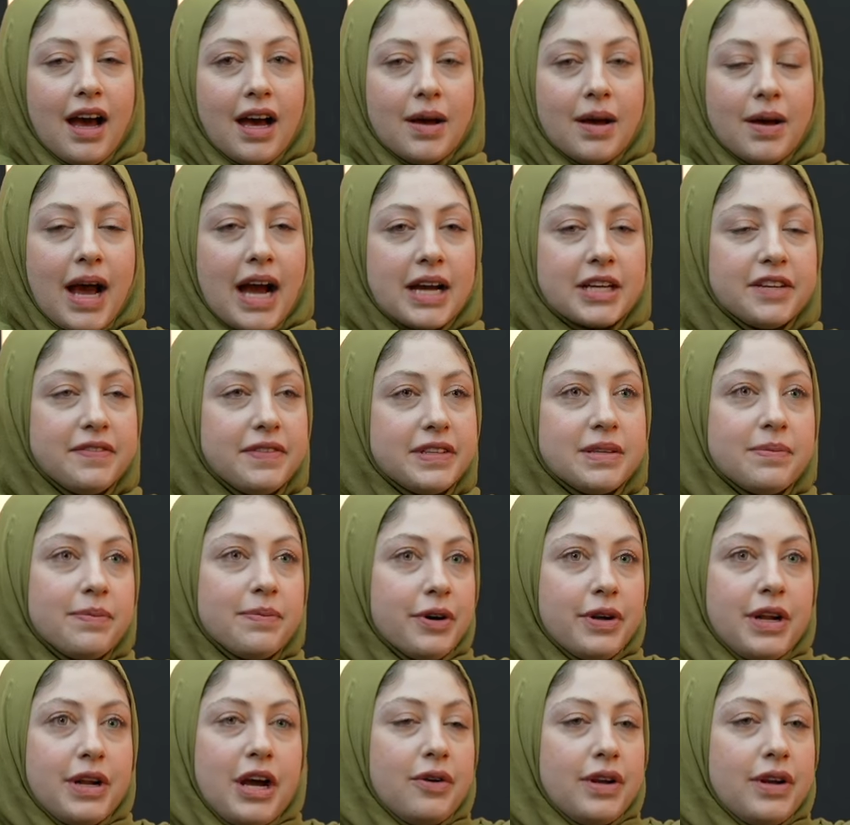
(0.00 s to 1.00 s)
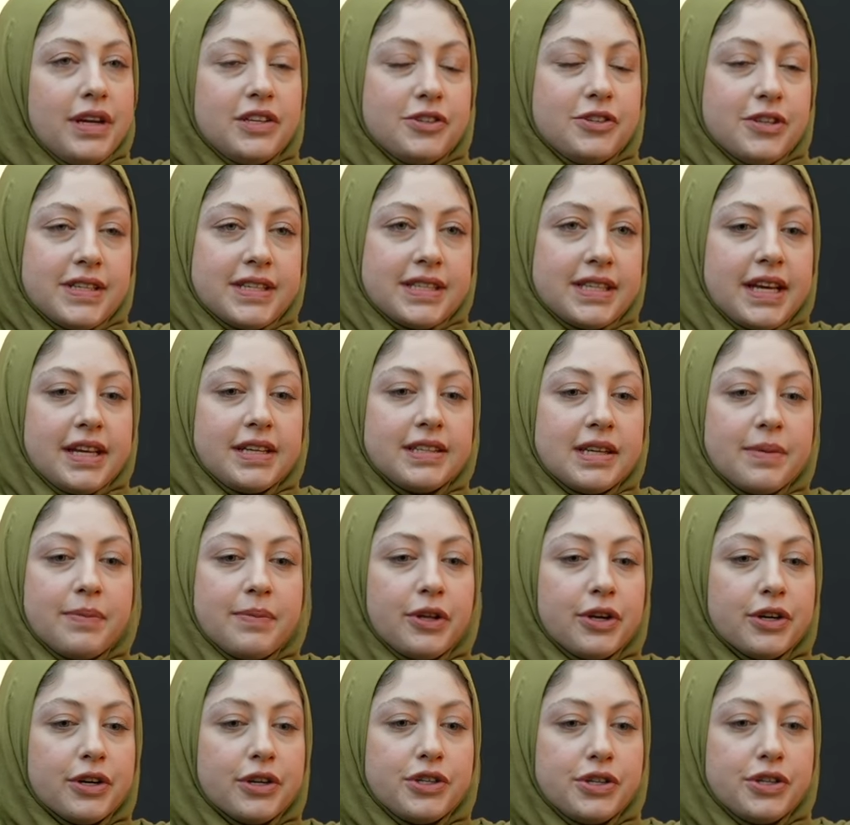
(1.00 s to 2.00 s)
activism burnout is just like
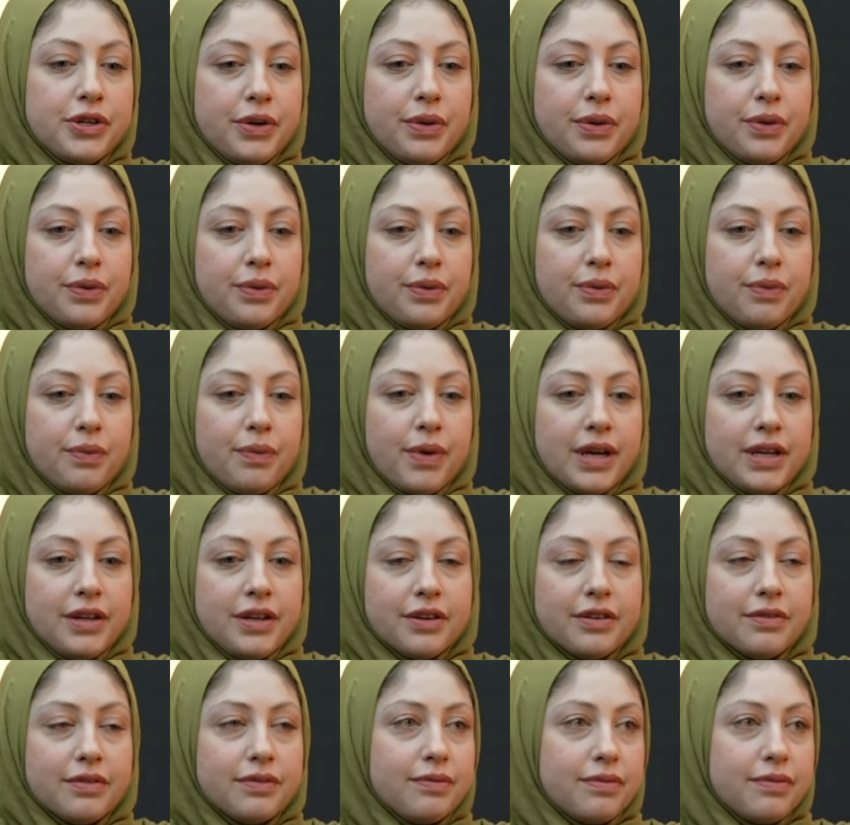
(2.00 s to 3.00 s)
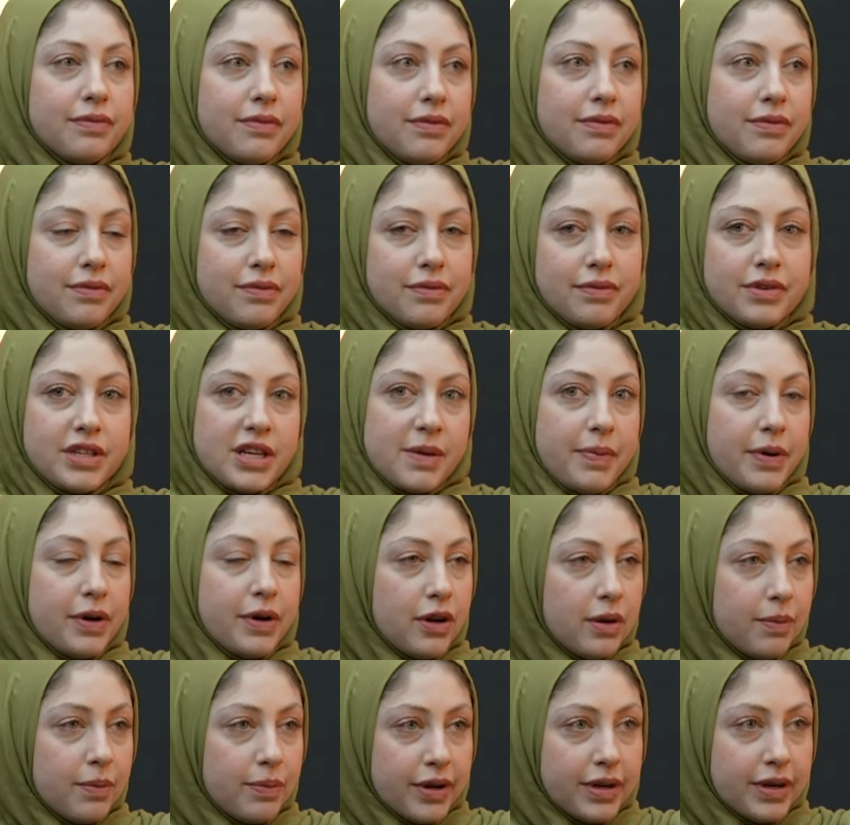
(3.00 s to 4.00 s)
similar to what your
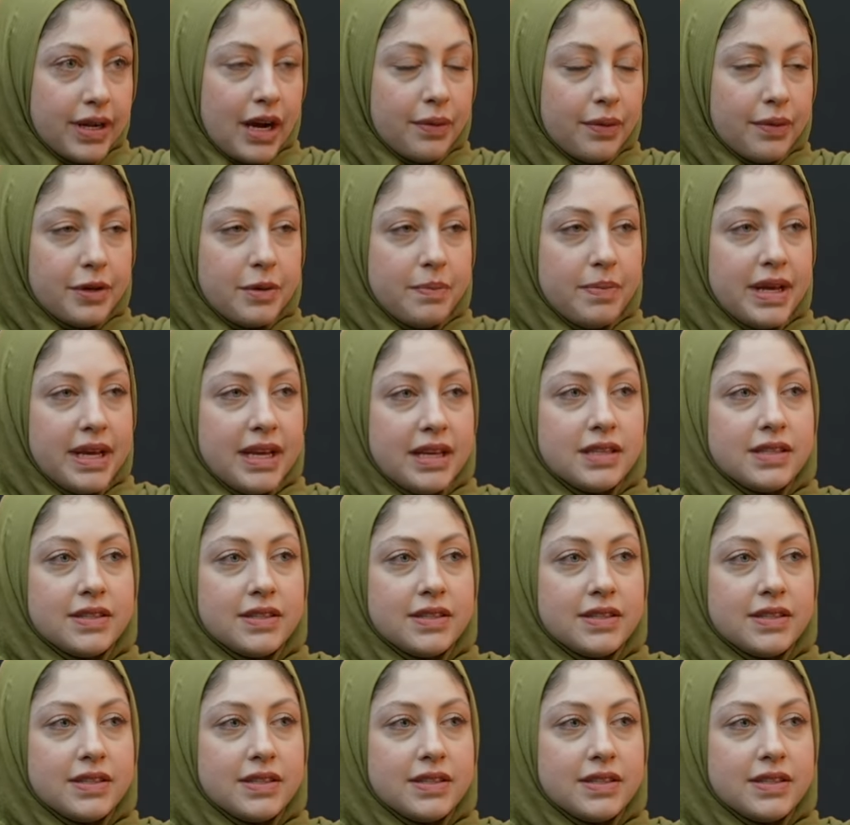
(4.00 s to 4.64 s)
typical burnout would be.